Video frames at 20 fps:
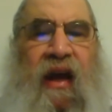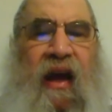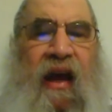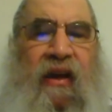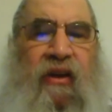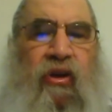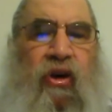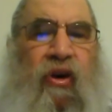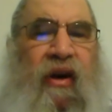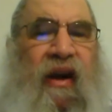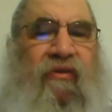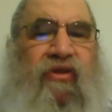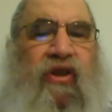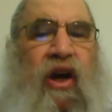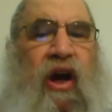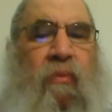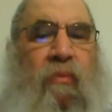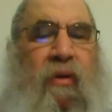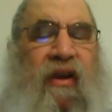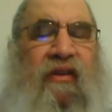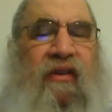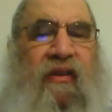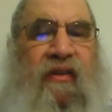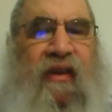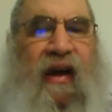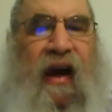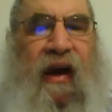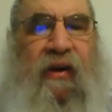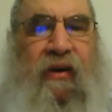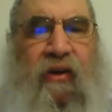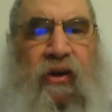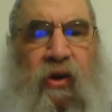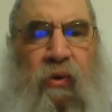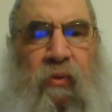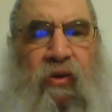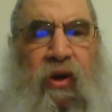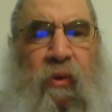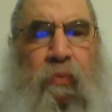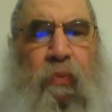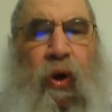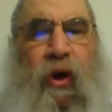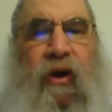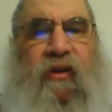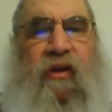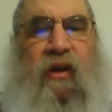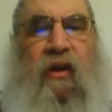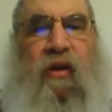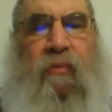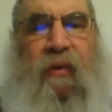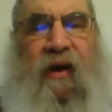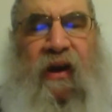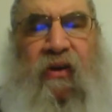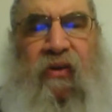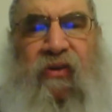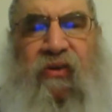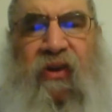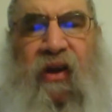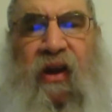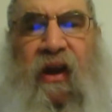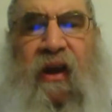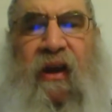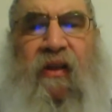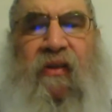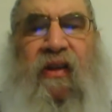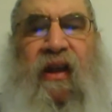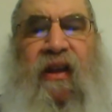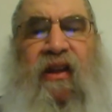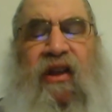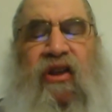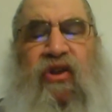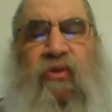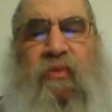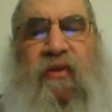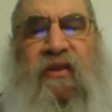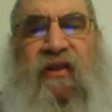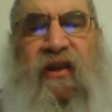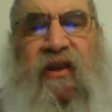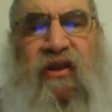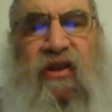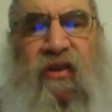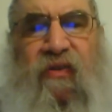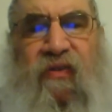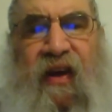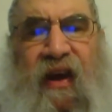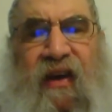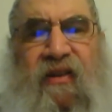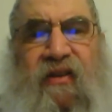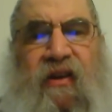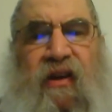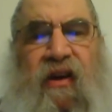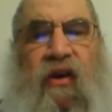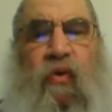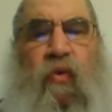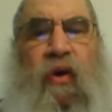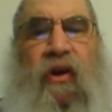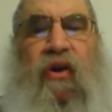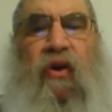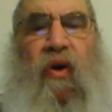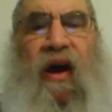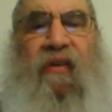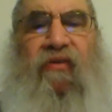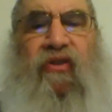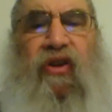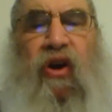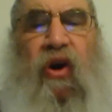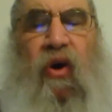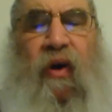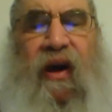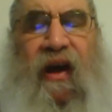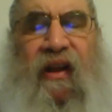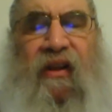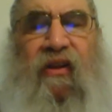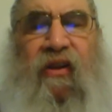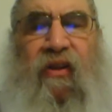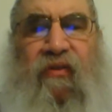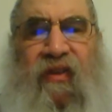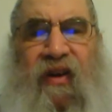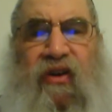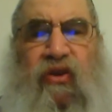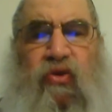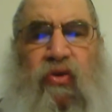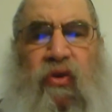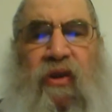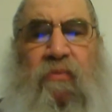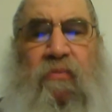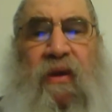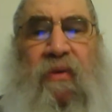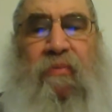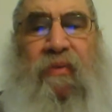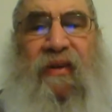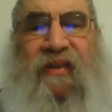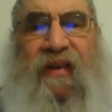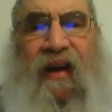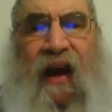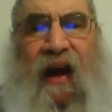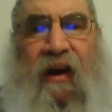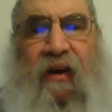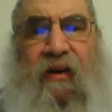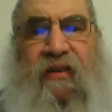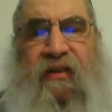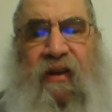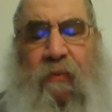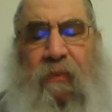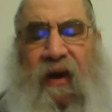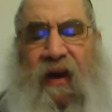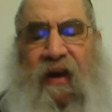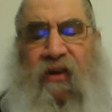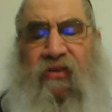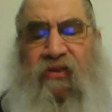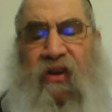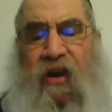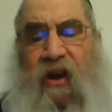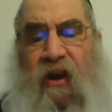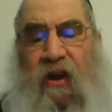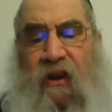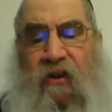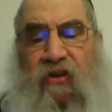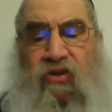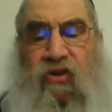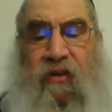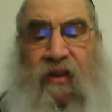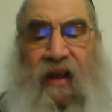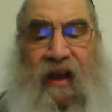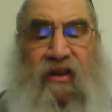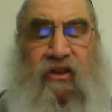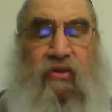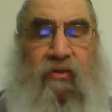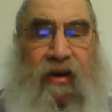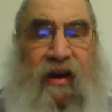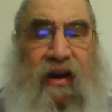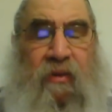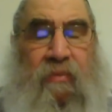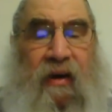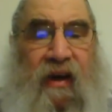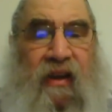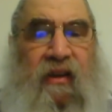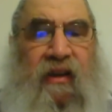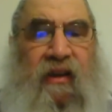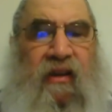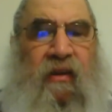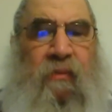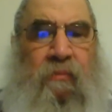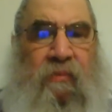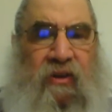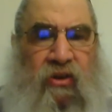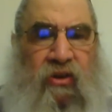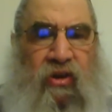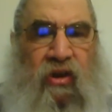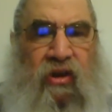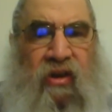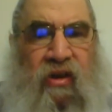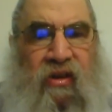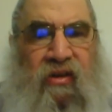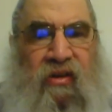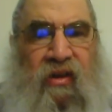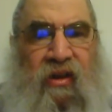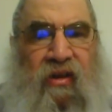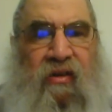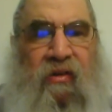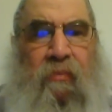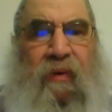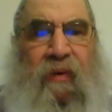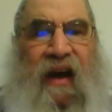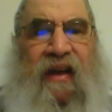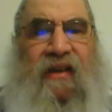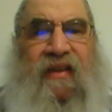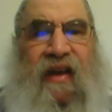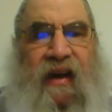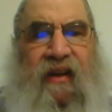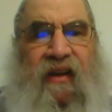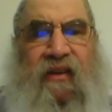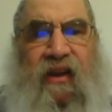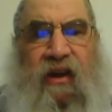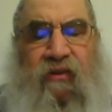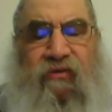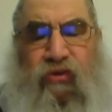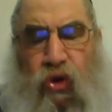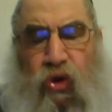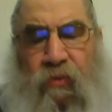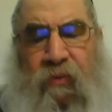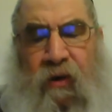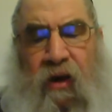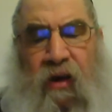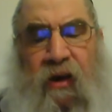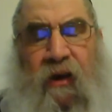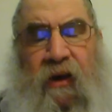and you don't have to come on to Tari, you're poita the bias. Then there's a mitzvah of Hezger where you have to go ahead and eventually be matire as a bias. So that's already machlitin, means the bias had a din of tumah.